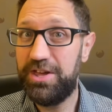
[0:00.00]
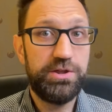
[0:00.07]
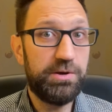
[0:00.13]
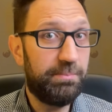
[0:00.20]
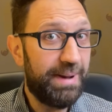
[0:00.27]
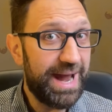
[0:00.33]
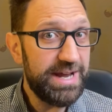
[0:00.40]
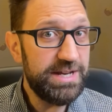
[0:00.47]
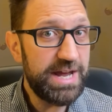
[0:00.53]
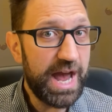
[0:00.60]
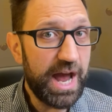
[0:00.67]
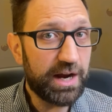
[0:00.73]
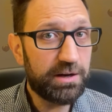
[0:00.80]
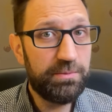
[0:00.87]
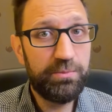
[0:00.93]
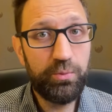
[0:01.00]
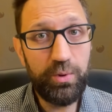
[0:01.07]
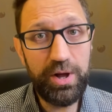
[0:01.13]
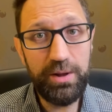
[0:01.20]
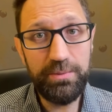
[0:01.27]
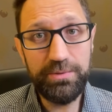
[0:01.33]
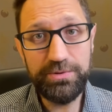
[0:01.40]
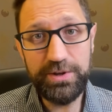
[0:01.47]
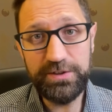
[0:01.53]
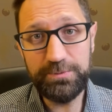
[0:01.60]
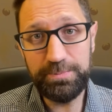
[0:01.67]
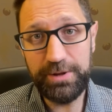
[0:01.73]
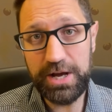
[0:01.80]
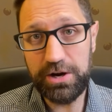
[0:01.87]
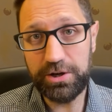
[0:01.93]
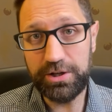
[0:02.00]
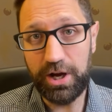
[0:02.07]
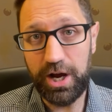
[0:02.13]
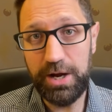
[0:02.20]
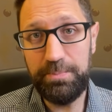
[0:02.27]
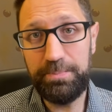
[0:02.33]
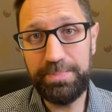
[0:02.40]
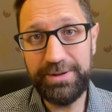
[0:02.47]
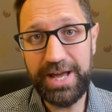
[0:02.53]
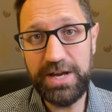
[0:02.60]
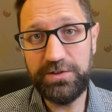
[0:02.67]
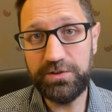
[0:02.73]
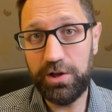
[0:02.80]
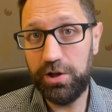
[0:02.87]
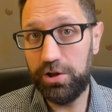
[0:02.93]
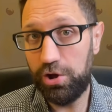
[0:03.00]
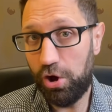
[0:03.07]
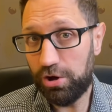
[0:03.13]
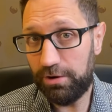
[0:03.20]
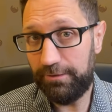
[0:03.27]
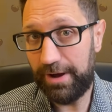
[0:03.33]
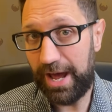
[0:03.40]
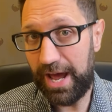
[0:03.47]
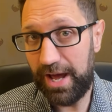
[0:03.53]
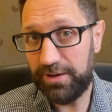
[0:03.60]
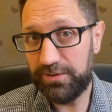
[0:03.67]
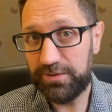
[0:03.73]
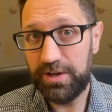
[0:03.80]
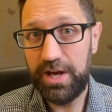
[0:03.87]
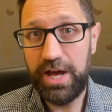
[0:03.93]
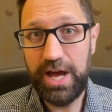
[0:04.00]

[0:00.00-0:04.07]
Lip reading: The maniac, well, this player type plays a lot of hands